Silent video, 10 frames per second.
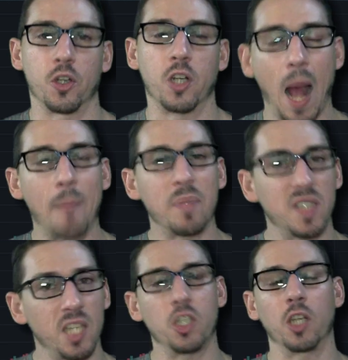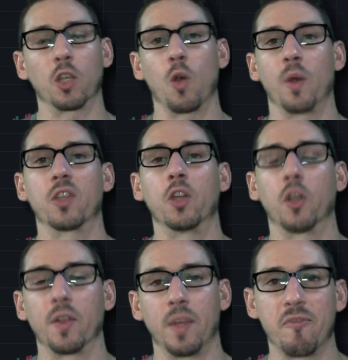competition going to
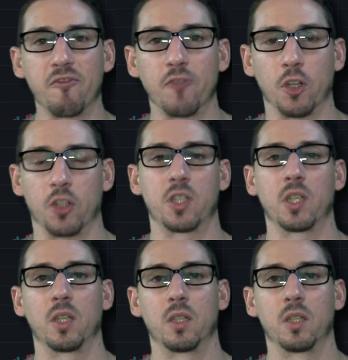learn them first?